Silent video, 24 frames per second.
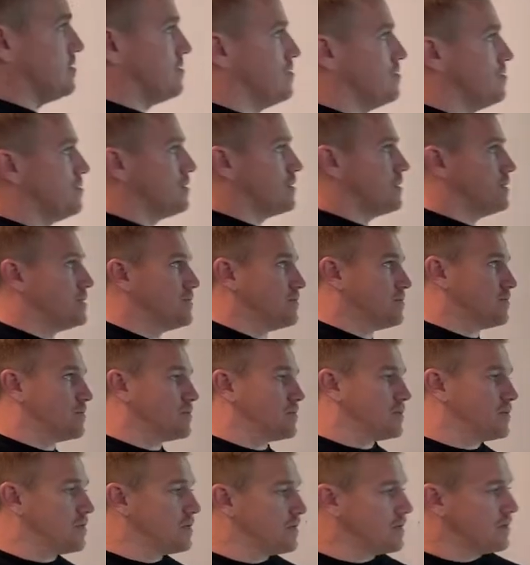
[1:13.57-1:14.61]

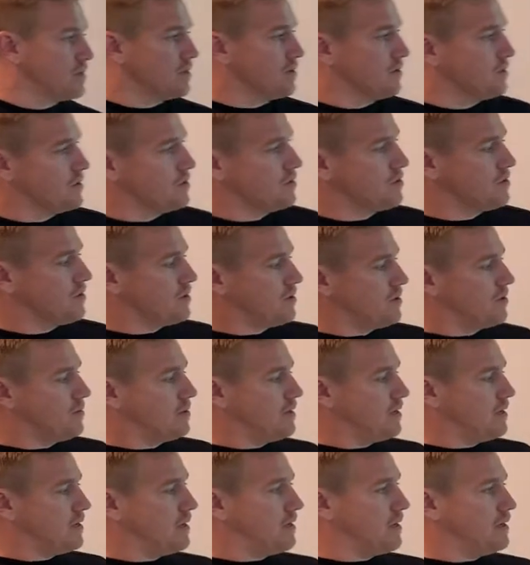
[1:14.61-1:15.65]
organisms that we're talking
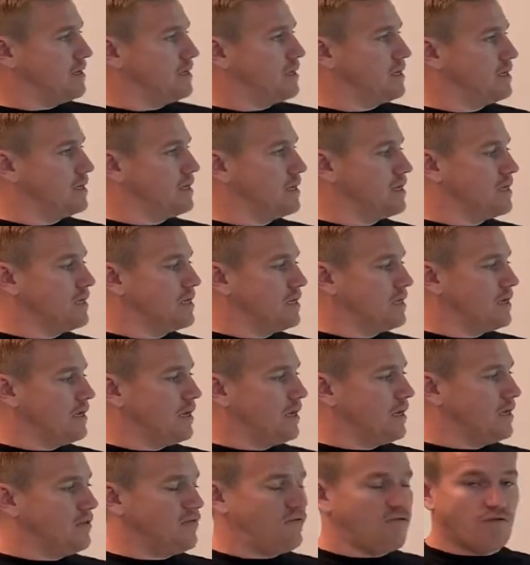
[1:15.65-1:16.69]
about here.
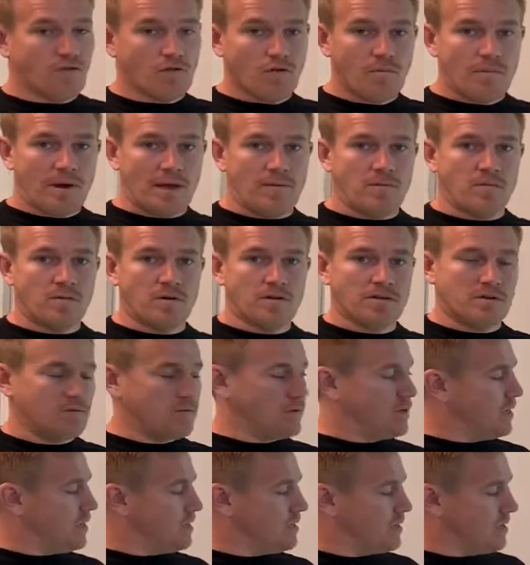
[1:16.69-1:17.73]
The four main ones that we
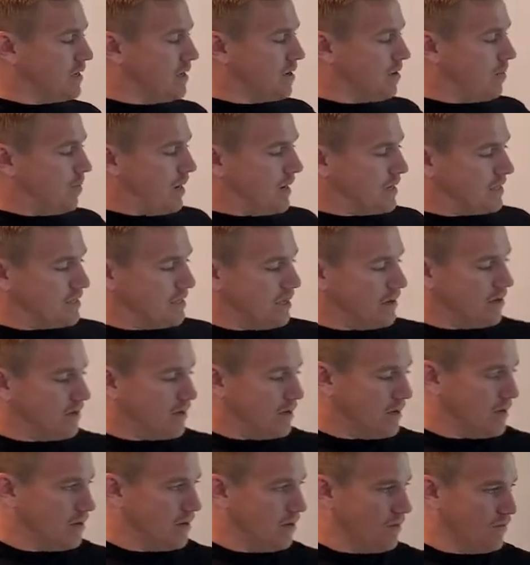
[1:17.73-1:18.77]
need to know are
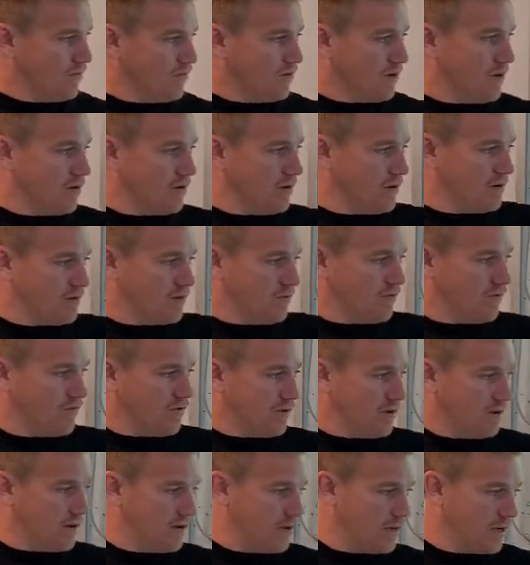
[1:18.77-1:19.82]
bacteria, the virus, the
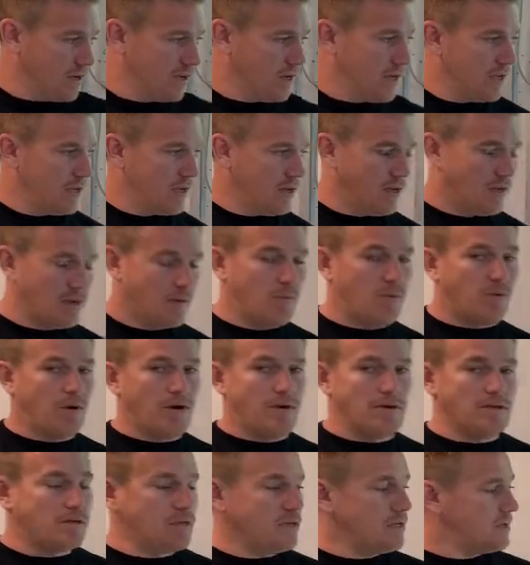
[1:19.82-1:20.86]
fungi, and the
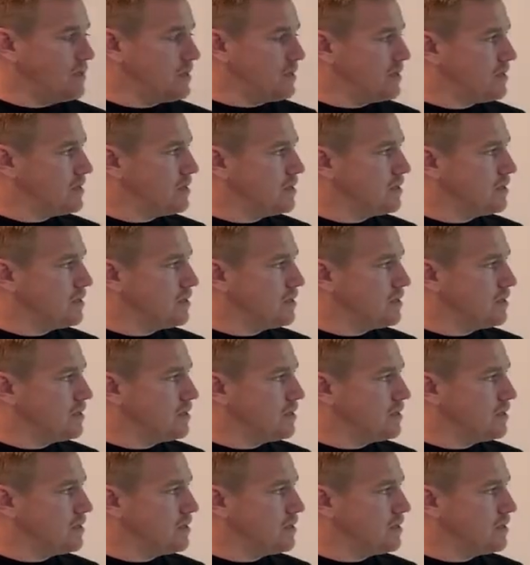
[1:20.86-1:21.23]
protists.